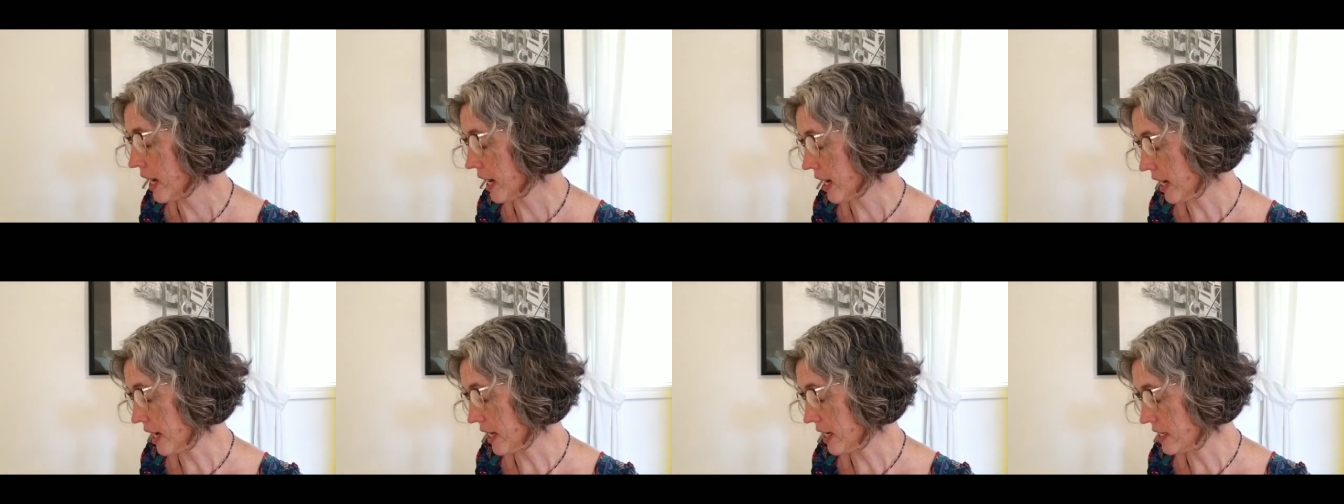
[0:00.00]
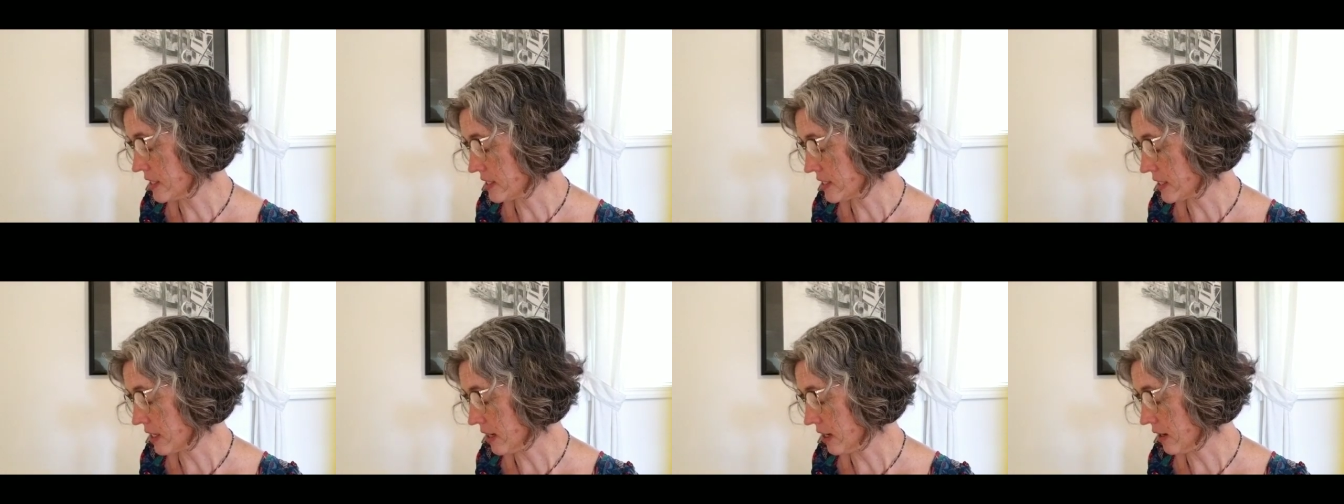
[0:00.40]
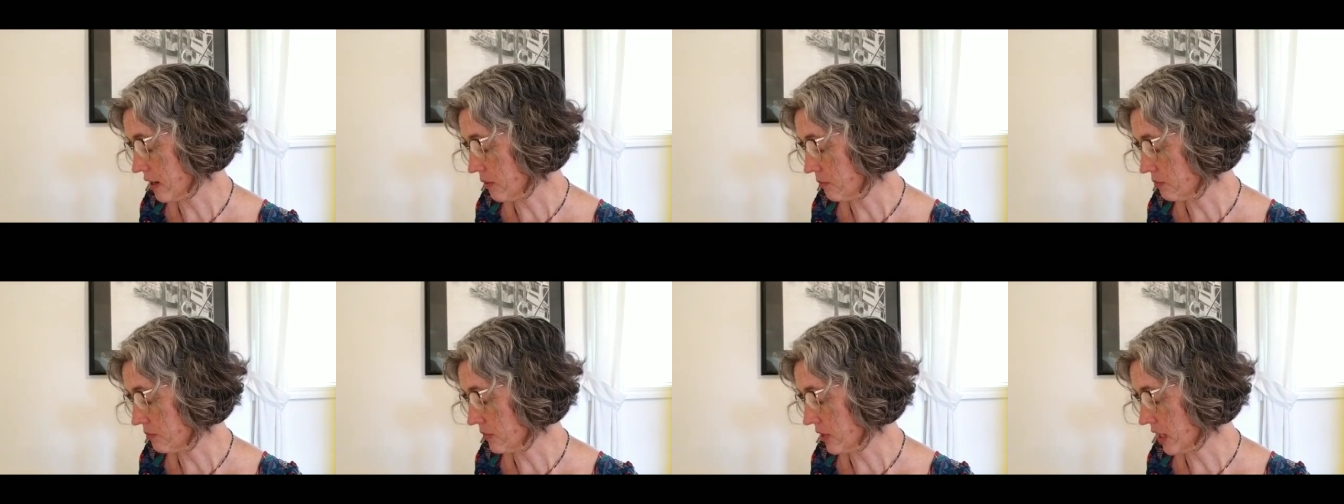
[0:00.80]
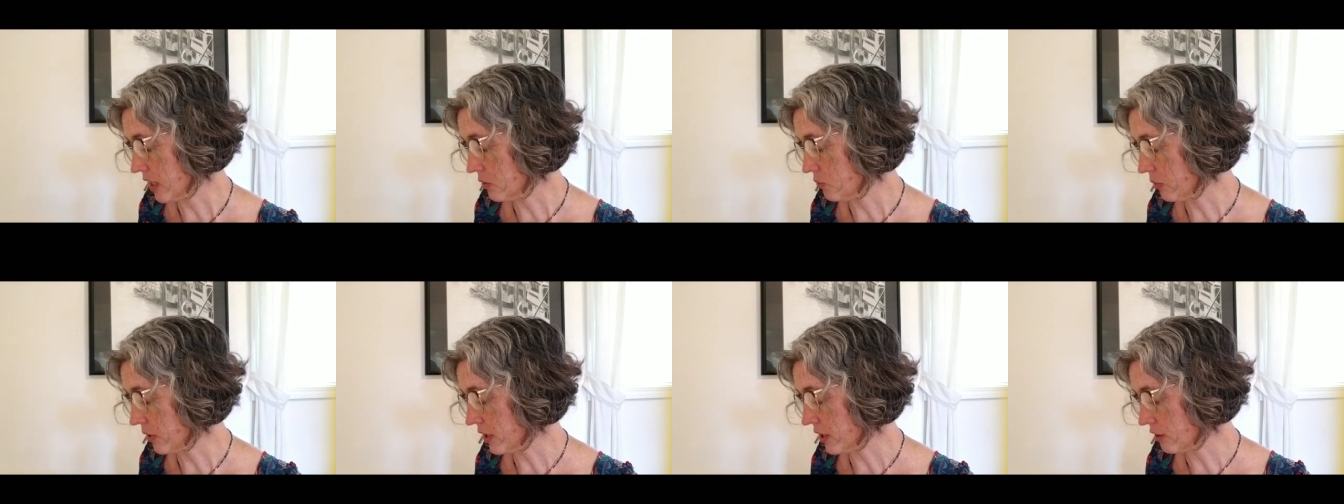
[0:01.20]
and um,
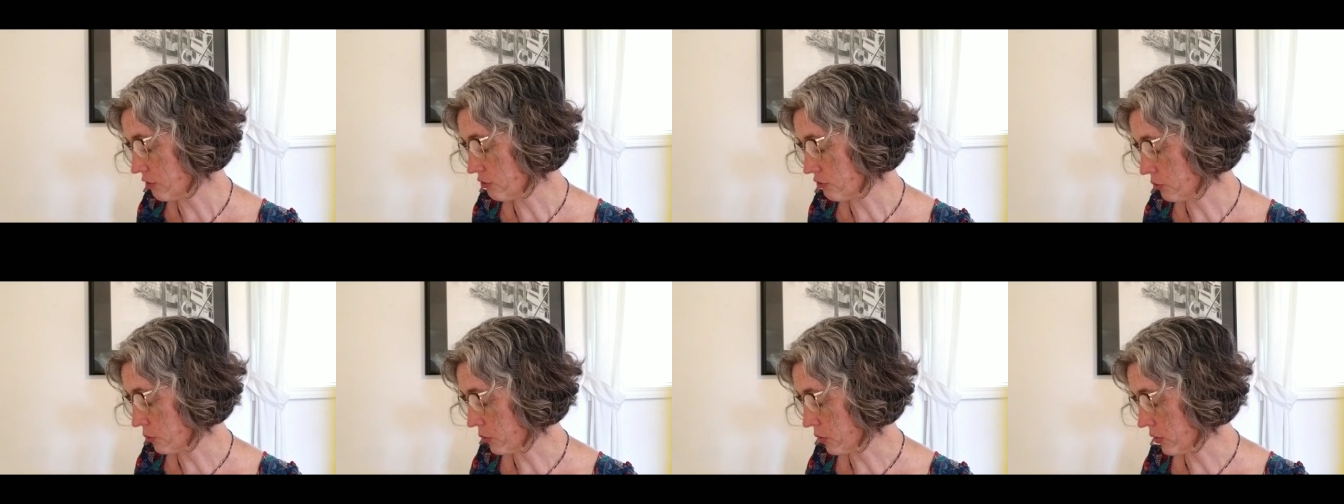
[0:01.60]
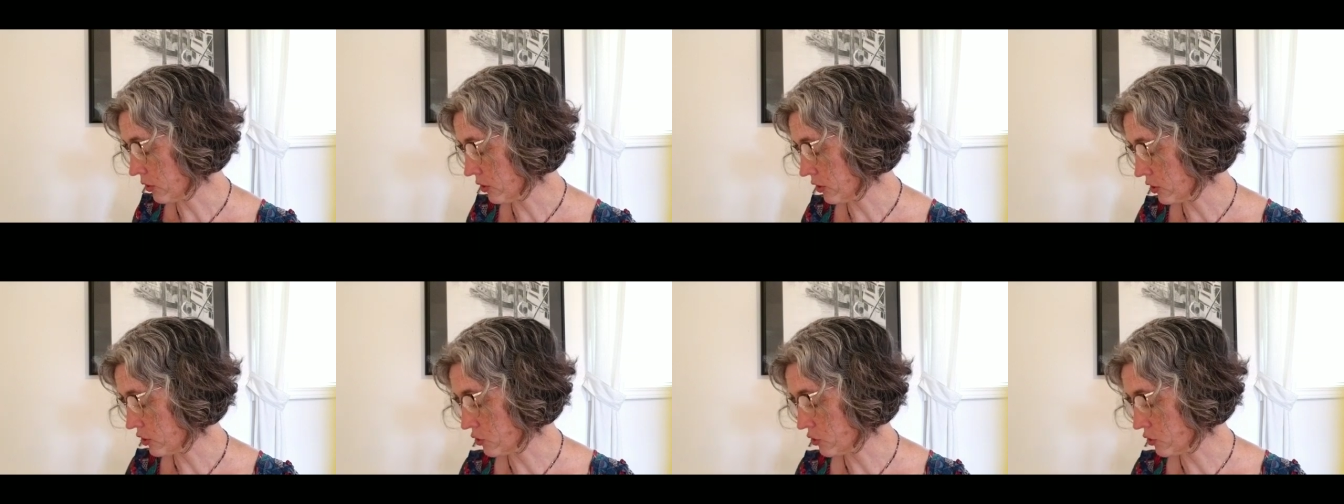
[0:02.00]
and waiting for